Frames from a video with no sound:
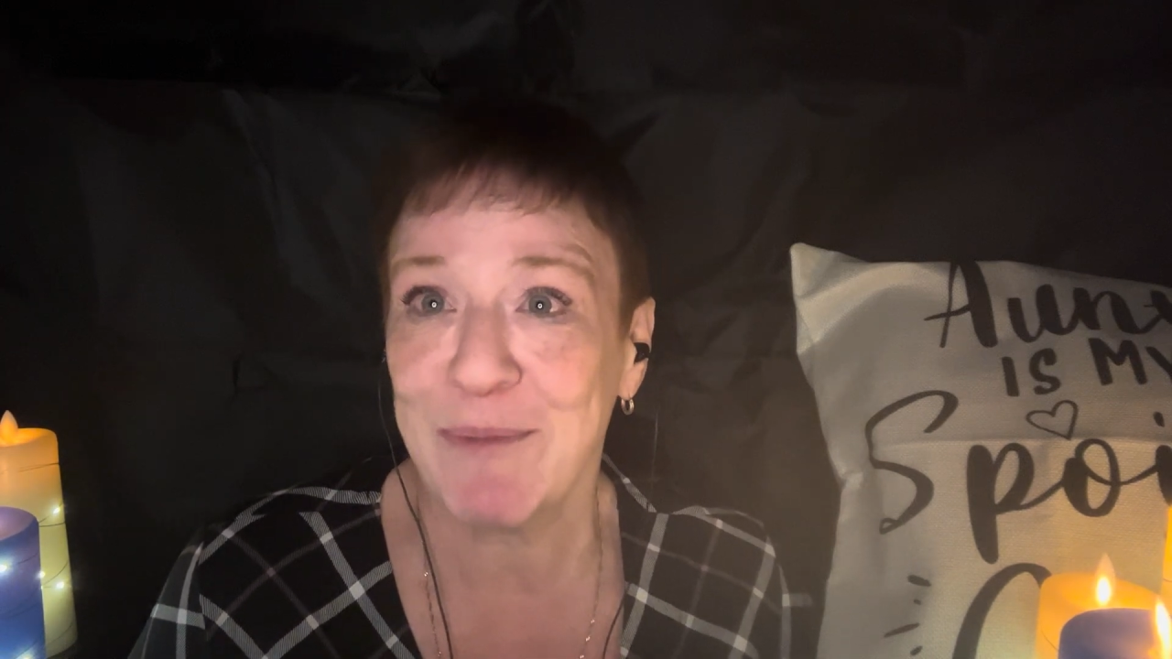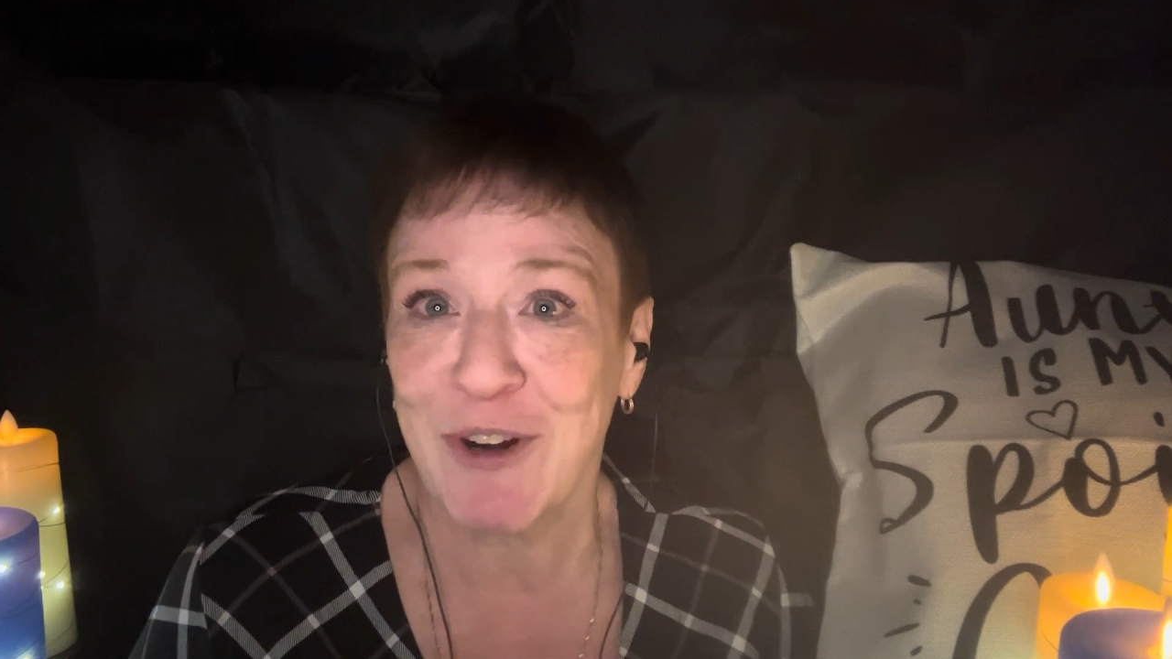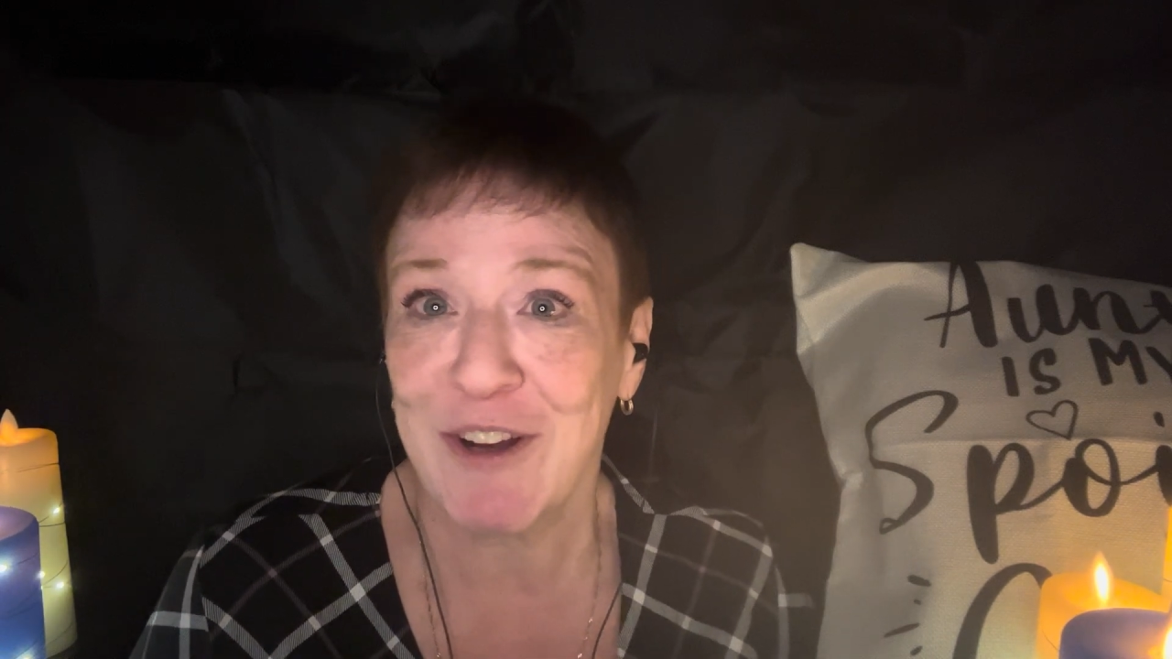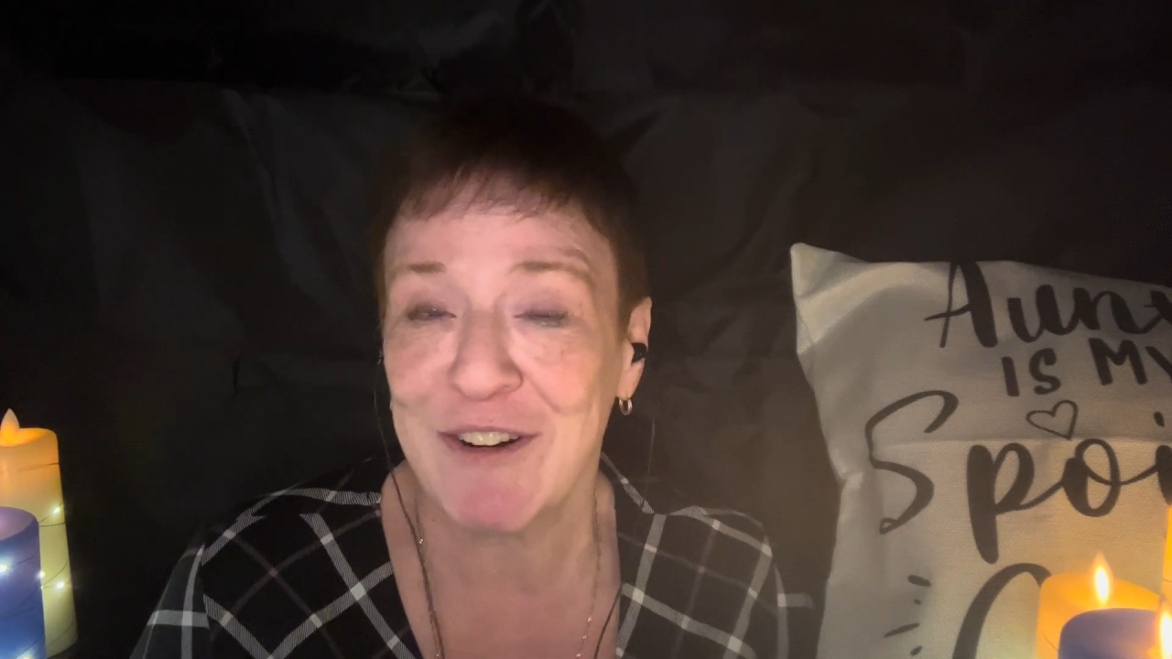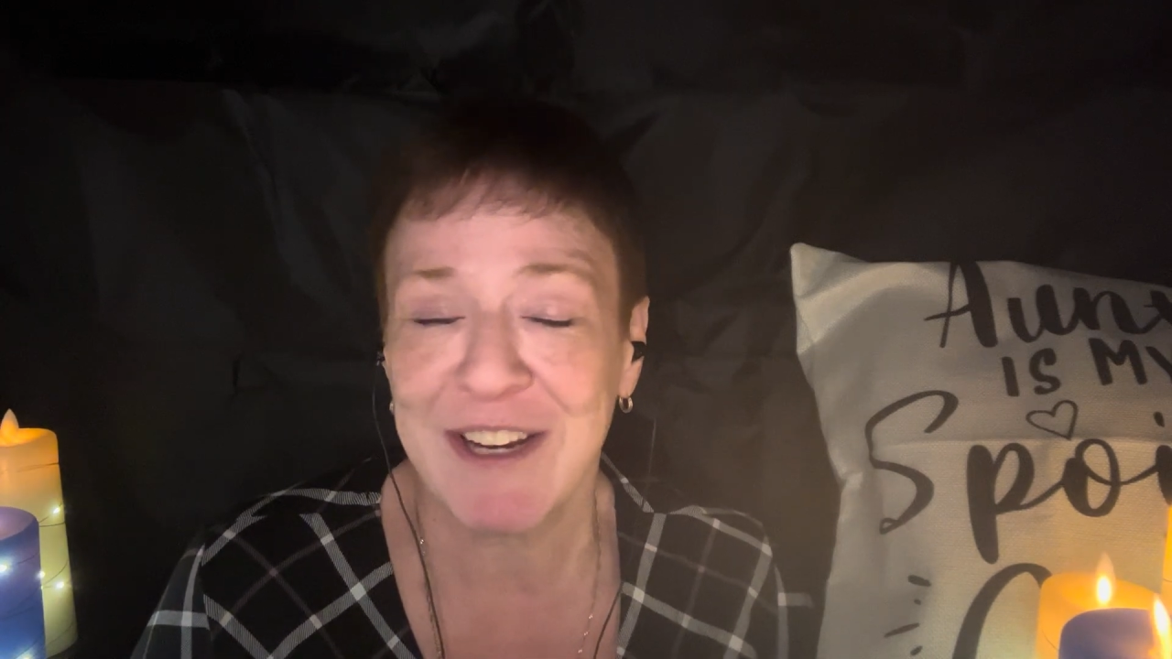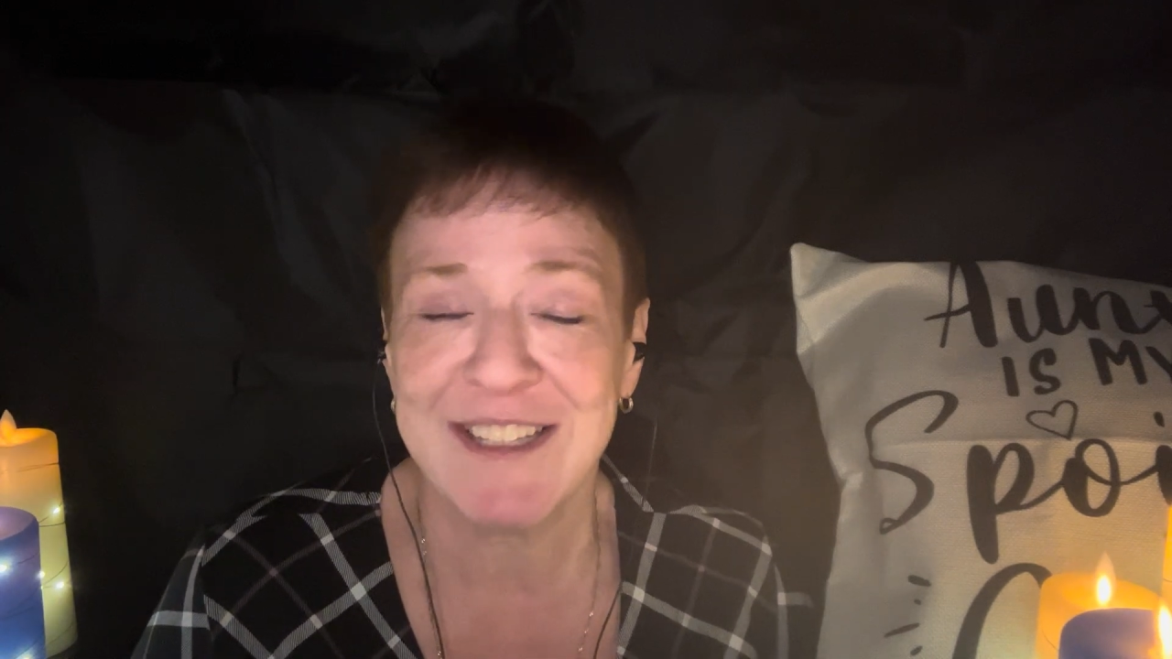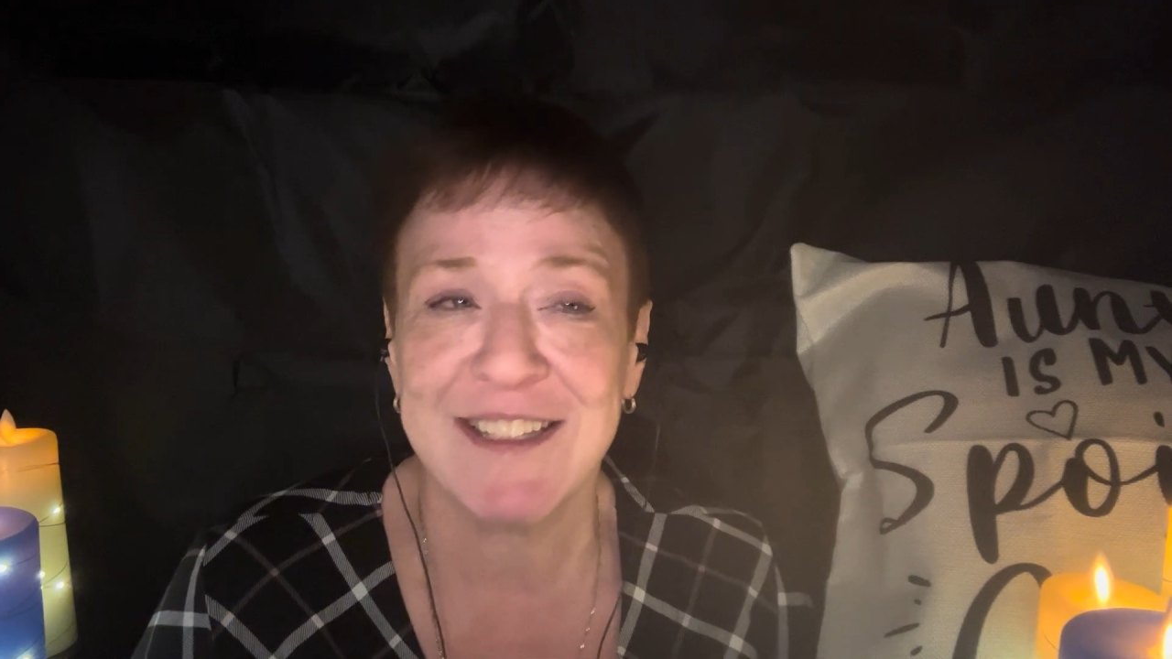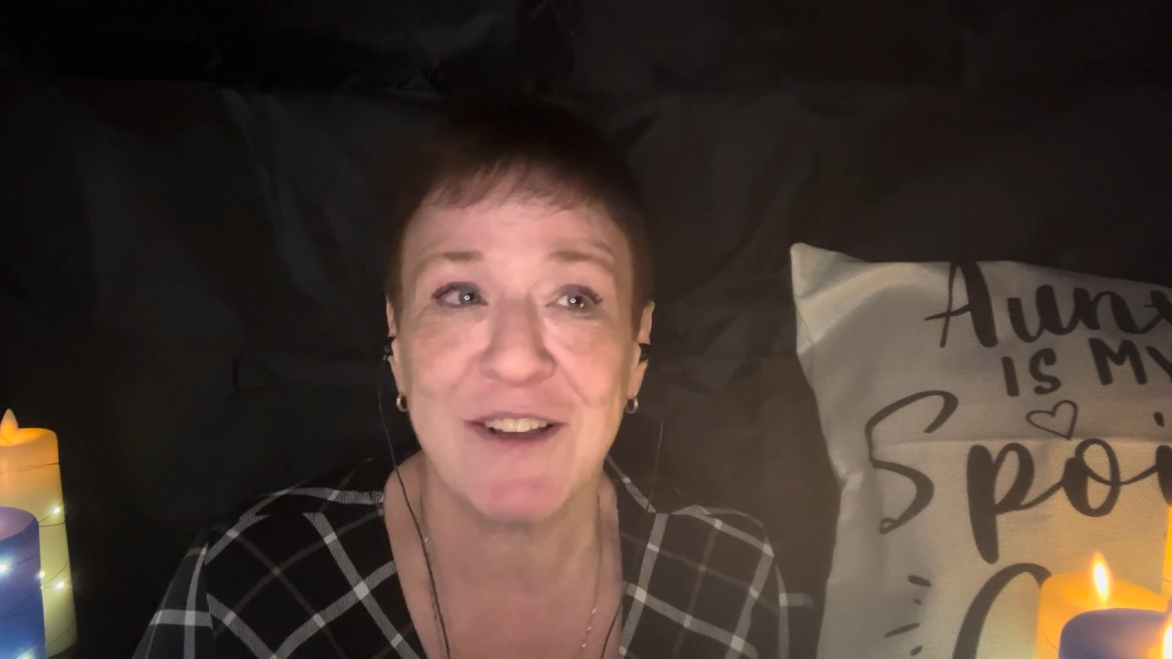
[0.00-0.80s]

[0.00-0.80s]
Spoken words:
progress.